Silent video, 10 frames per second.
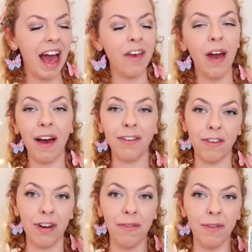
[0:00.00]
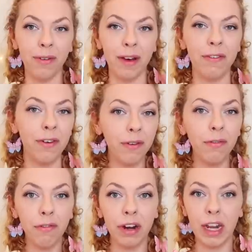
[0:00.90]
You have to travel. If you're
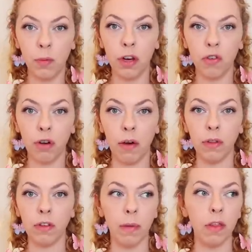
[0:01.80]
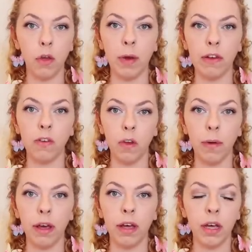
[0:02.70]
really wanting to travel this month, you need to do
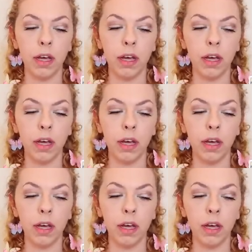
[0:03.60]
it,